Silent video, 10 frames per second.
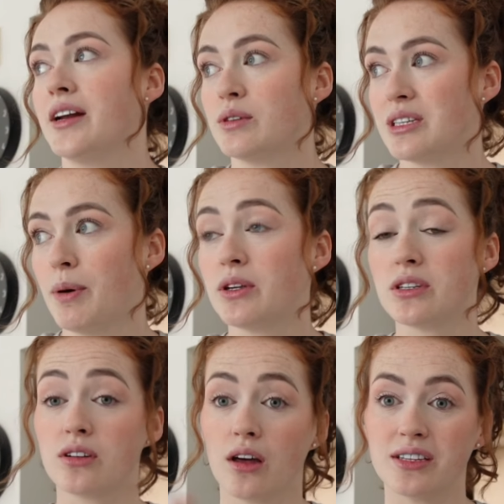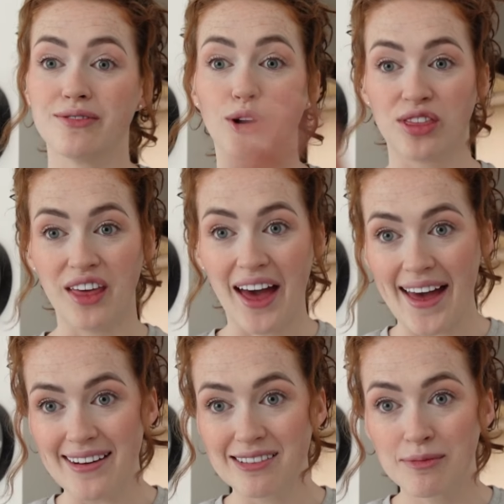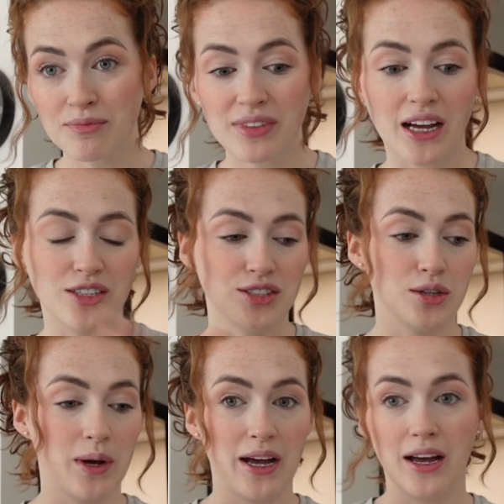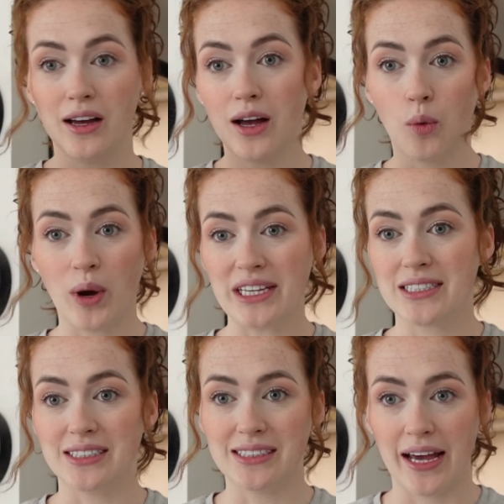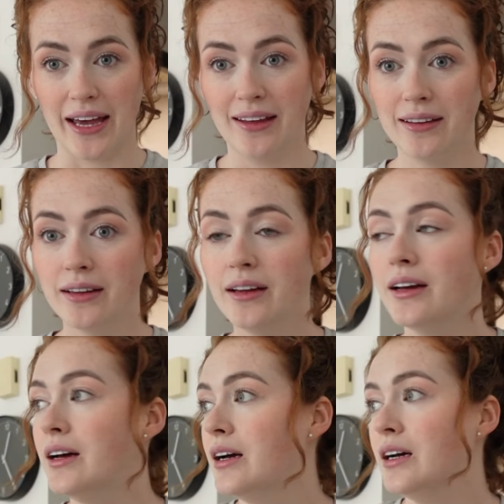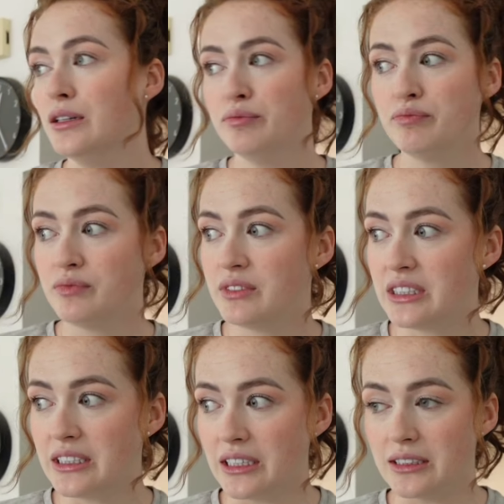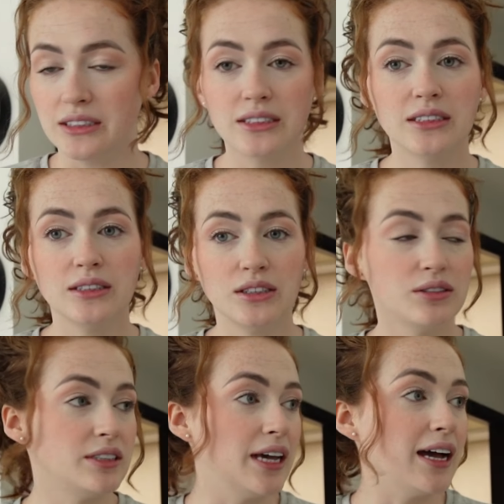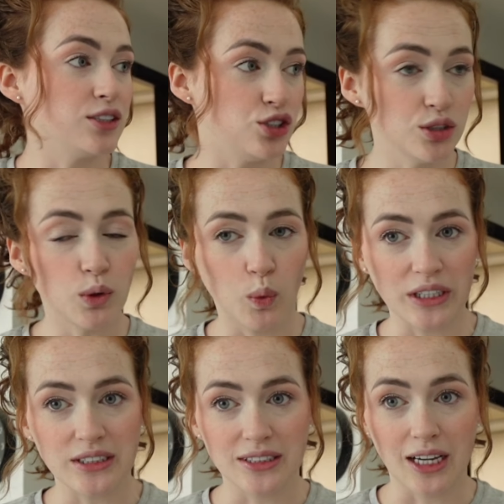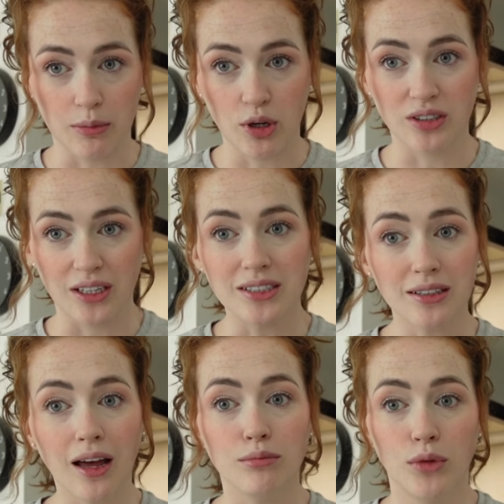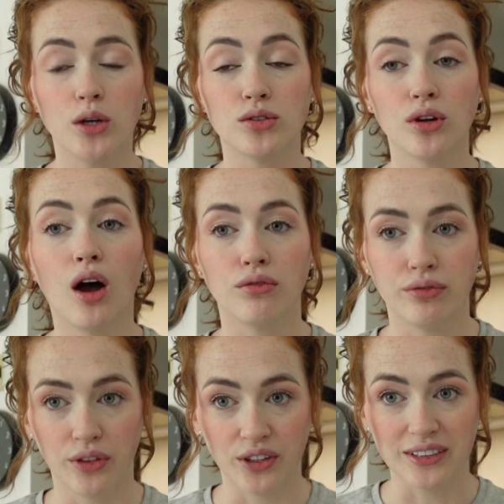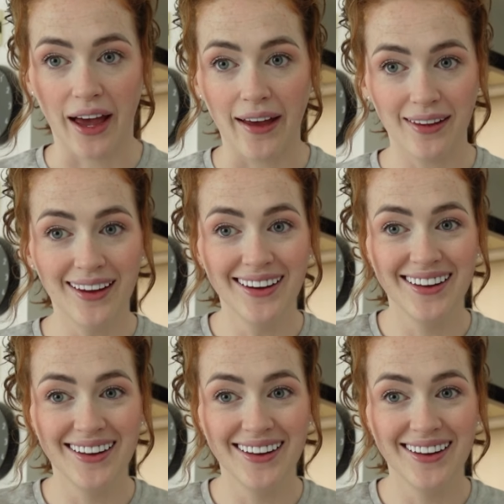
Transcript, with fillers: then I was supposed to start this vlog then and do a wasted day didn't get to do a wasted day because I slept most of the day.